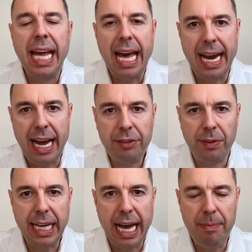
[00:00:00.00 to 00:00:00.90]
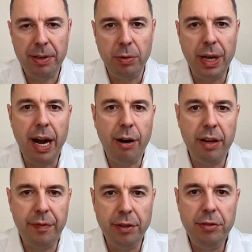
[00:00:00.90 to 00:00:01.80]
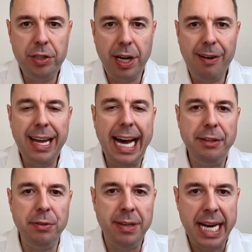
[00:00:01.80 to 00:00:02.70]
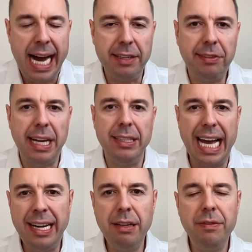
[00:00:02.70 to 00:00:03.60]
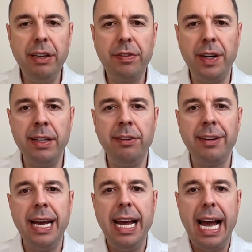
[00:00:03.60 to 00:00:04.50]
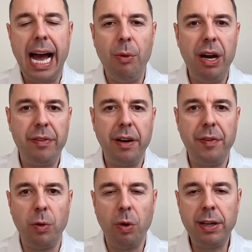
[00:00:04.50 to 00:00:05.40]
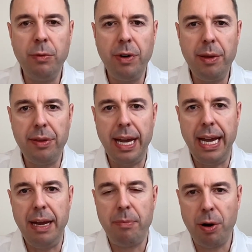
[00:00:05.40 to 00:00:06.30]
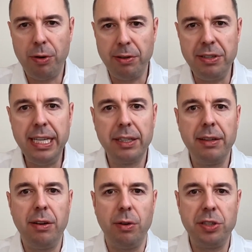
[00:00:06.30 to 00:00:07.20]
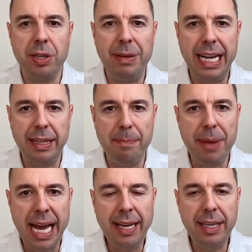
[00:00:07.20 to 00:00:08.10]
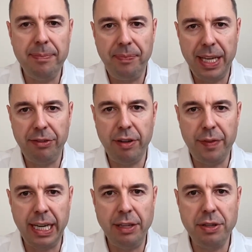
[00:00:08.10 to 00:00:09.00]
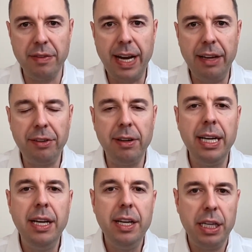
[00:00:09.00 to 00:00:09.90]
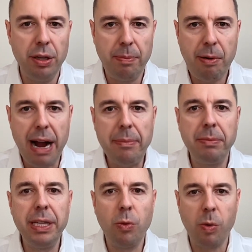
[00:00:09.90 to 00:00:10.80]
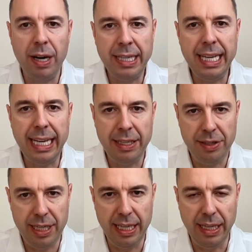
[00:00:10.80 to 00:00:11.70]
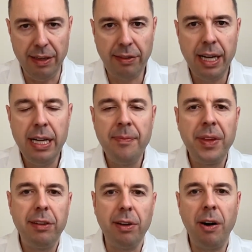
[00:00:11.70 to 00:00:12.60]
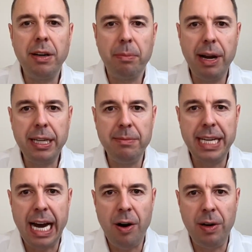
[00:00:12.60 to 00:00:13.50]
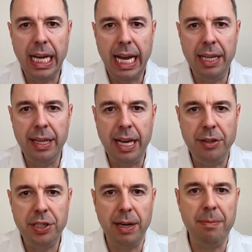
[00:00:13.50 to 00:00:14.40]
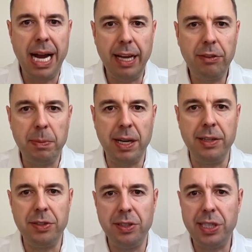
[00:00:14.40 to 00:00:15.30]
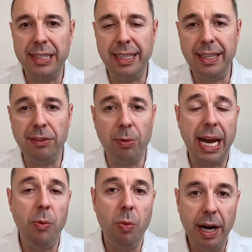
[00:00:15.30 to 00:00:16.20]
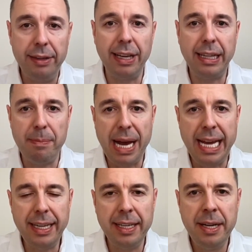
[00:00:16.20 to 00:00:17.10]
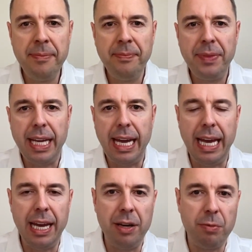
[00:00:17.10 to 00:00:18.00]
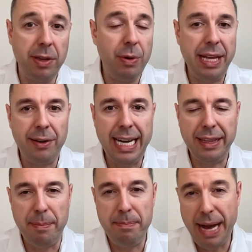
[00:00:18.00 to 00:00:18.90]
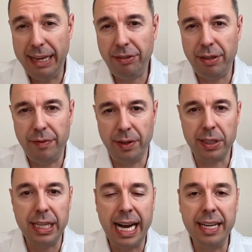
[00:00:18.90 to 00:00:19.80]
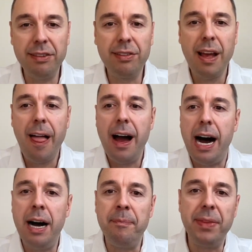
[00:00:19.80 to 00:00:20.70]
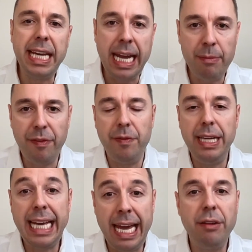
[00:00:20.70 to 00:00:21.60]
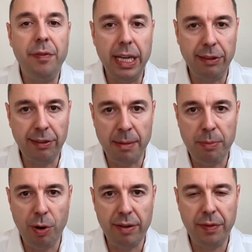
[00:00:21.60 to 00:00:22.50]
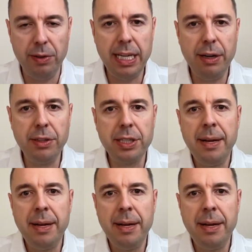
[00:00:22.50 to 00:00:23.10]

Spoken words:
At Oxford Capital, we are a fiduciary. I do not sell any of these funds. However, if you're working with a broker dealer or somebody at the bank as your financial advisor, you'll probably run into these. So I'm going to break them down and then share my experiences selling these when I was at the bank and really why they're not the best for clients. They can fit some portfolios,